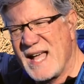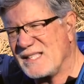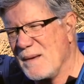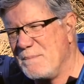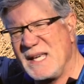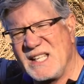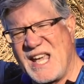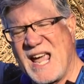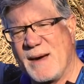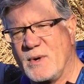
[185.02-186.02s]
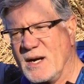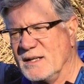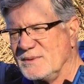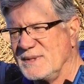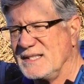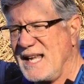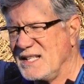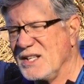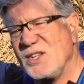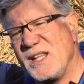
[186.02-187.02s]
that's a big camera. Well,
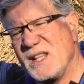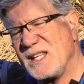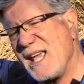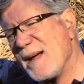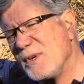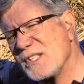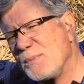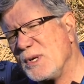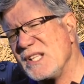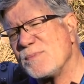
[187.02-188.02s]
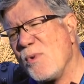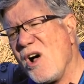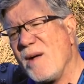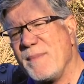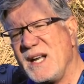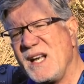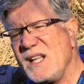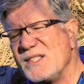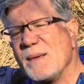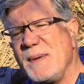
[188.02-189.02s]
technically the camera is pretty small, but it
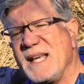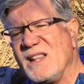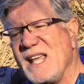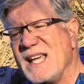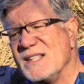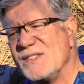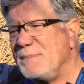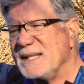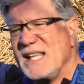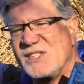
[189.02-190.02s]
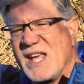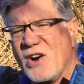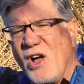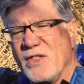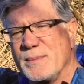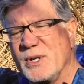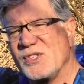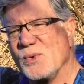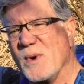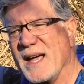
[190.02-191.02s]
is a big lens, but they scare all the
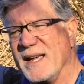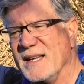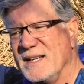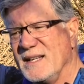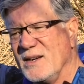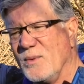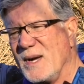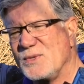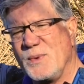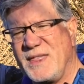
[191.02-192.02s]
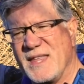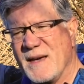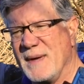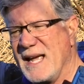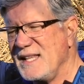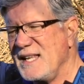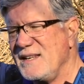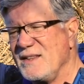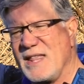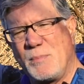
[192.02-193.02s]
birds away what's with them? And
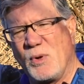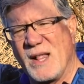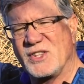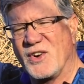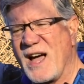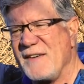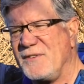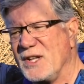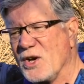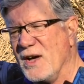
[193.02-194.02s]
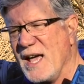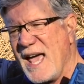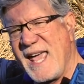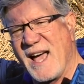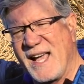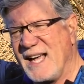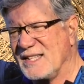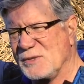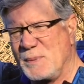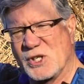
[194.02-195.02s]
then they pull out their iPhone and go, hey, I
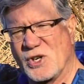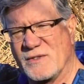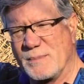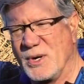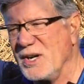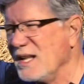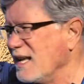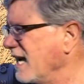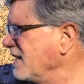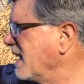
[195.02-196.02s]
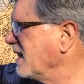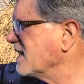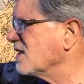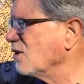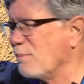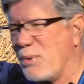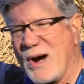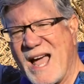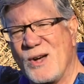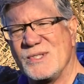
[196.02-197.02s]
got this picture of a bird. And you got this little
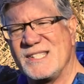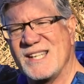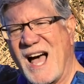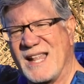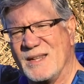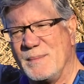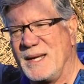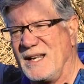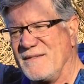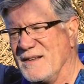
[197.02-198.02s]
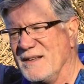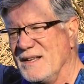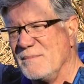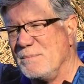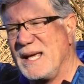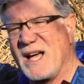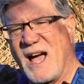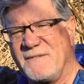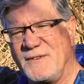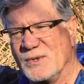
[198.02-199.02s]
brown dot in the middle of the big
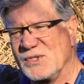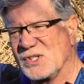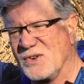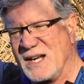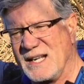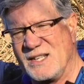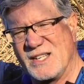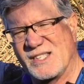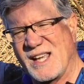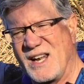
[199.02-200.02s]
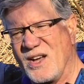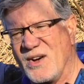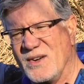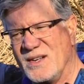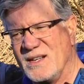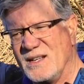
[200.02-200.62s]
iPhone screen and you just kind of go,